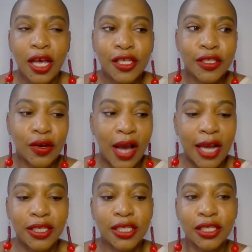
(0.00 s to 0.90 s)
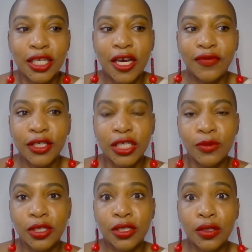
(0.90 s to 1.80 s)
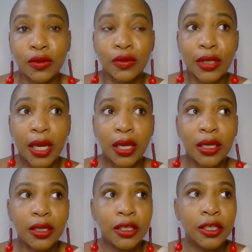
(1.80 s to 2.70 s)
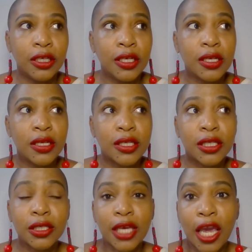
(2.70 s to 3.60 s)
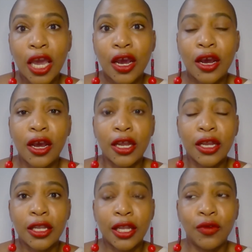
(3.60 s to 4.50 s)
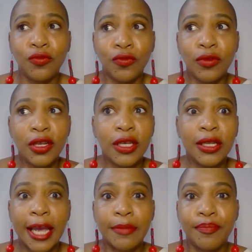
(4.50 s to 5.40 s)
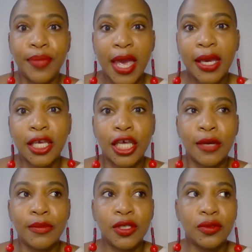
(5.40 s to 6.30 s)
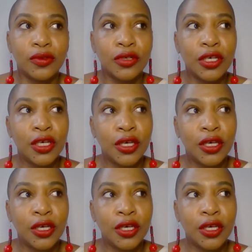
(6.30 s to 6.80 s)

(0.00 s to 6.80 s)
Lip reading: So I just love that she was so like scared and really like begging him to